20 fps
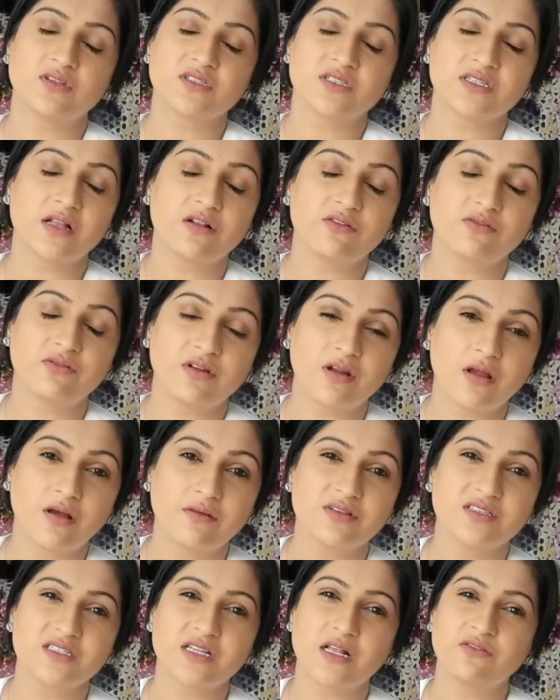
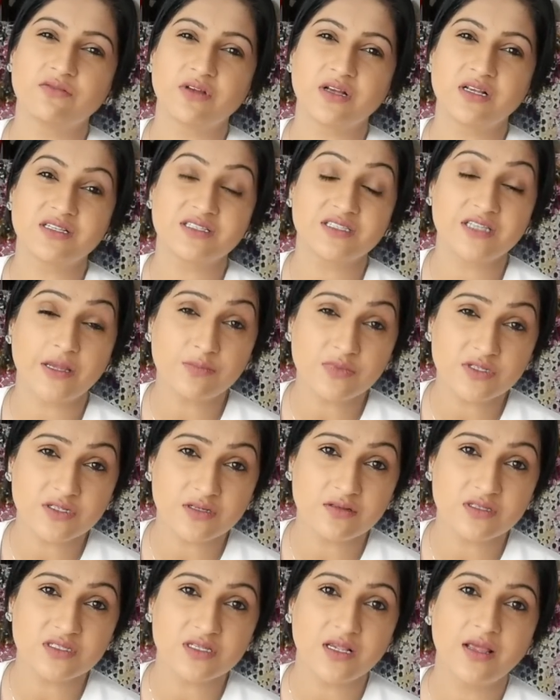self-love,
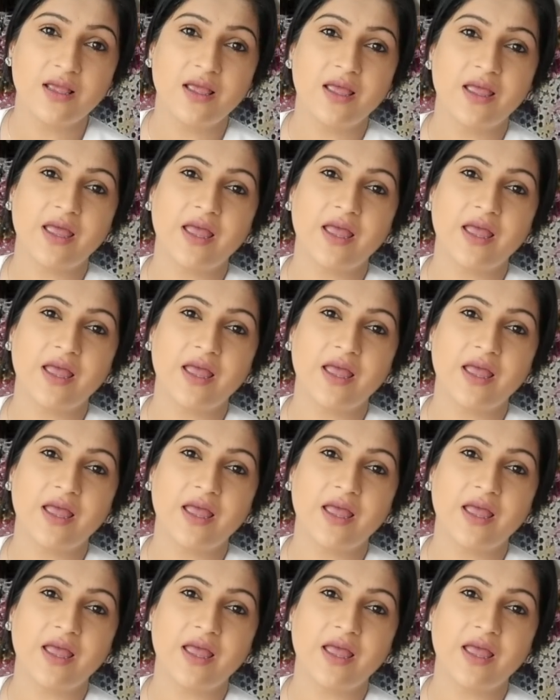self-acceptance,